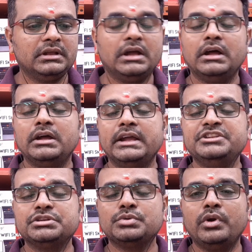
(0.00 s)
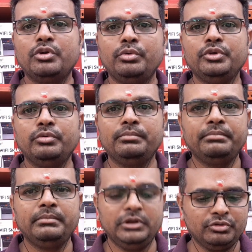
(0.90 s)
uh, I just want to you,
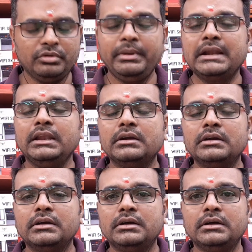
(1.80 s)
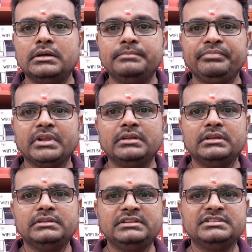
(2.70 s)
you to be clear uh, uh,
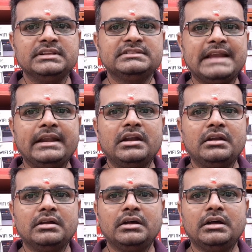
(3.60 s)
this is the standard